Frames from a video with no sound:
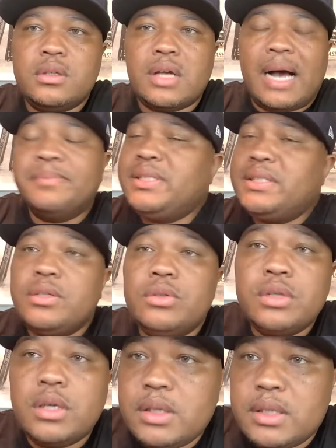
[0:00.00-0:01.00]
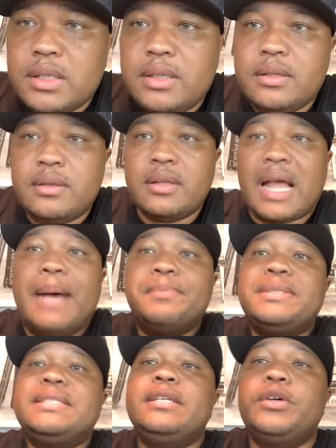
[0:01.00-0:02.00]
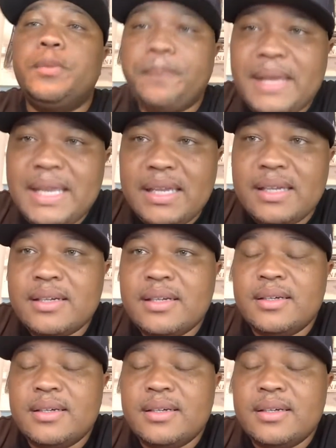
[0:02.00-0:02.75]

I'm still good. I'm still me.